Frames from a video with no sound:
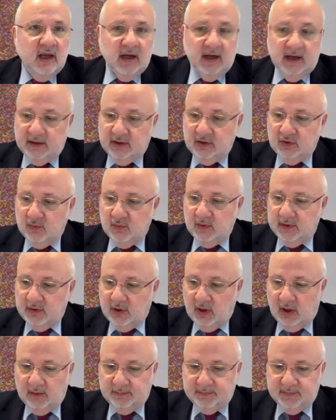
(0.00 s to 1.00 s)
had to
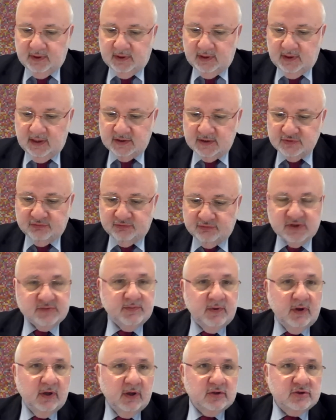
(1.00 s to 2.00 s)
adopt as a
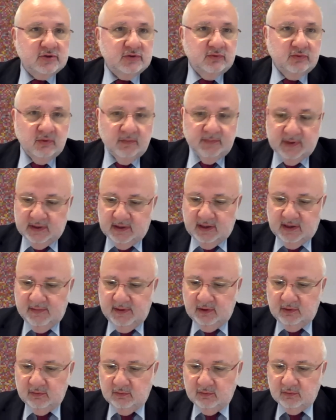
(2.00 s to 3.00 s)
response to the
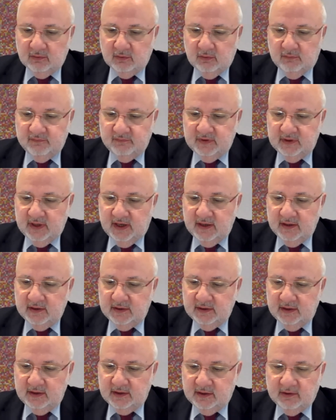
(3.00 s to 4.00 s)
pandemic, to
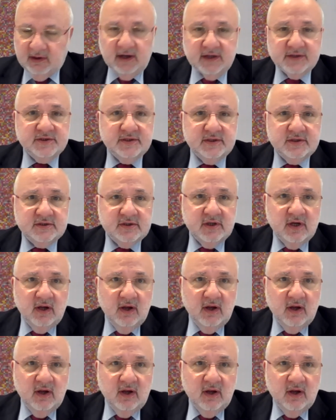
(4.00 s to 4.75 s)
COVID-19 crisis,